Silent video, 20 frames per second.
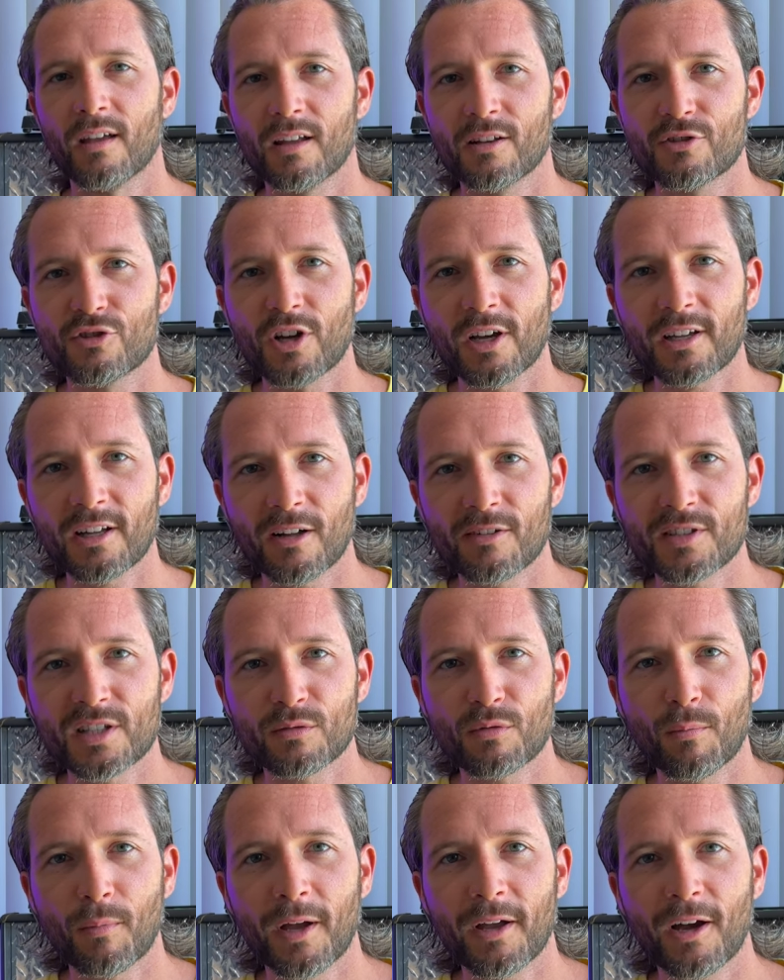And check out
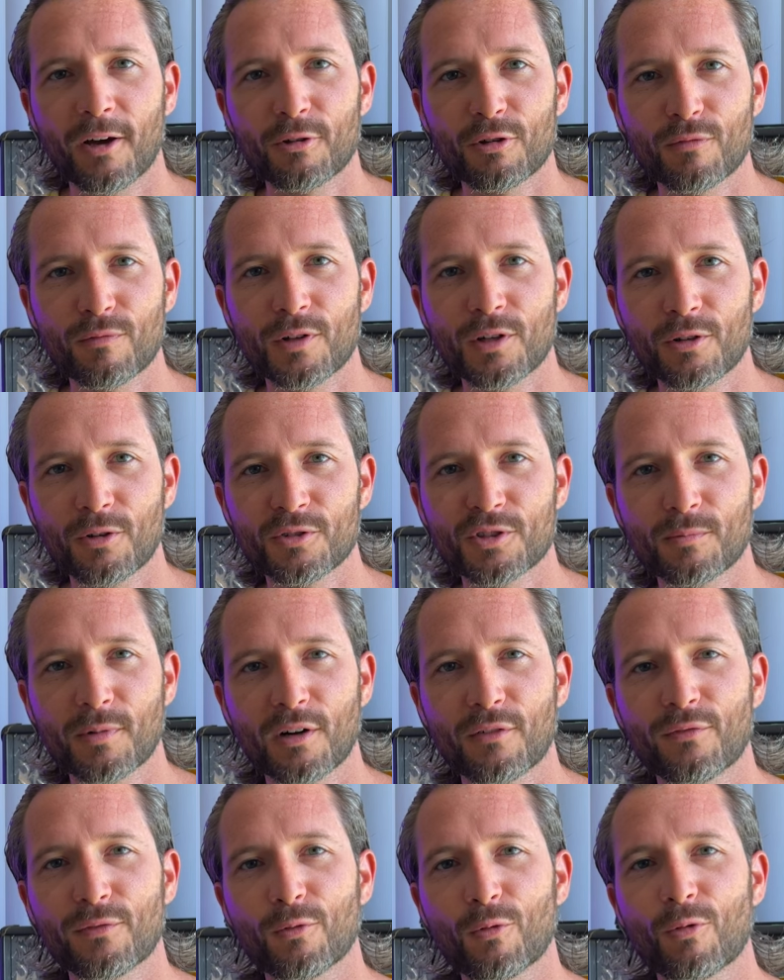some of my other videos
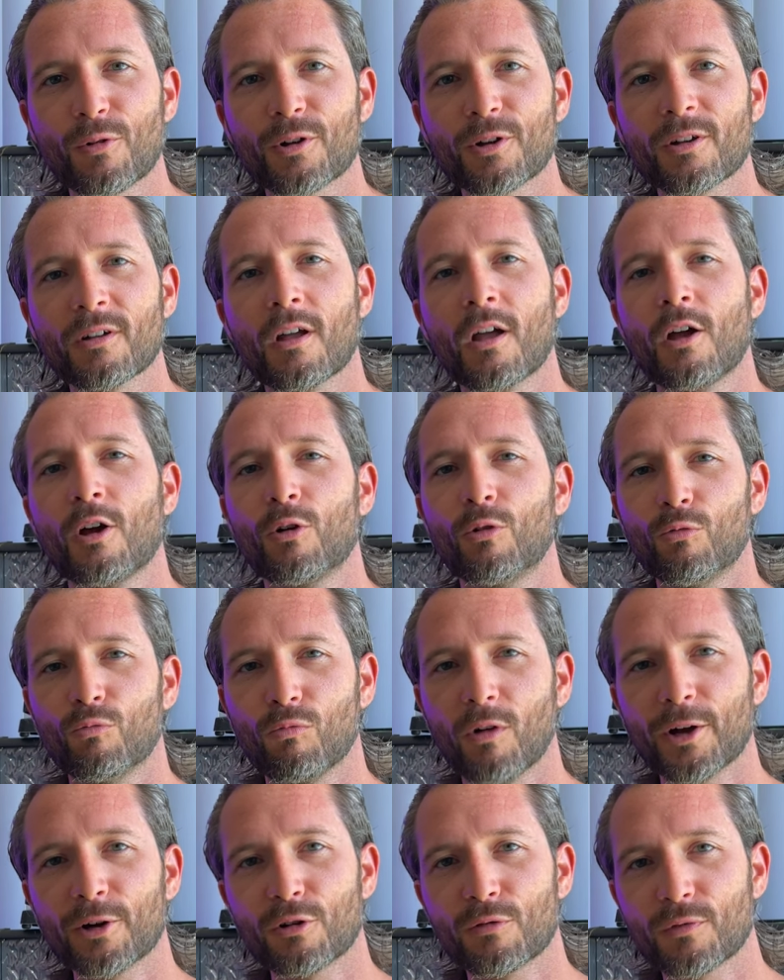about Florida
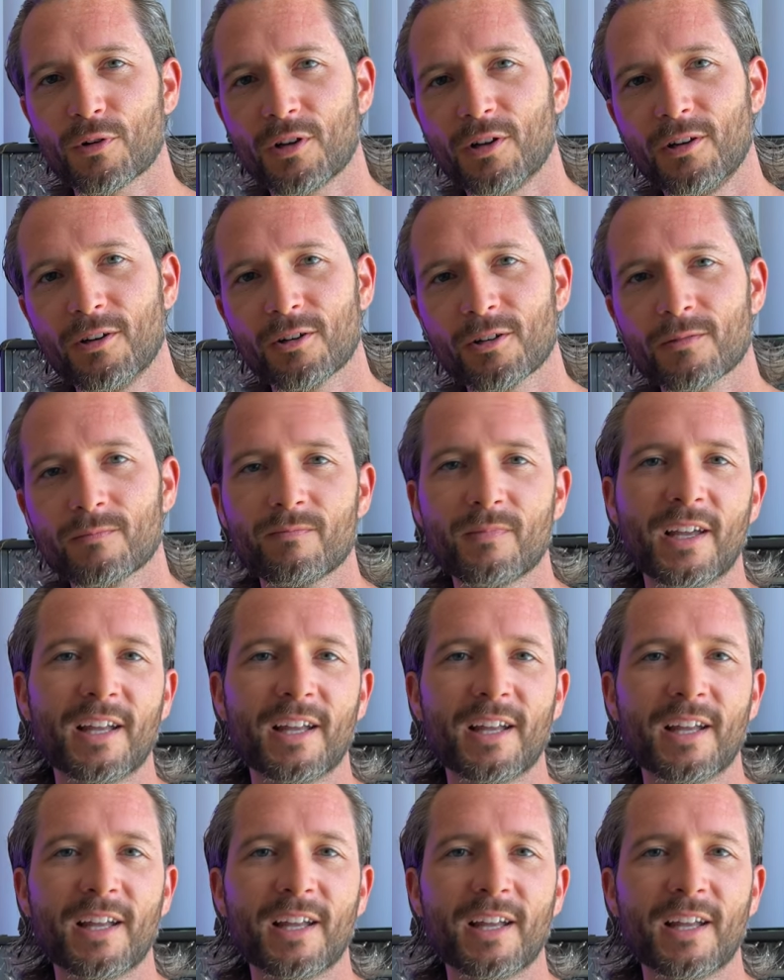right over here.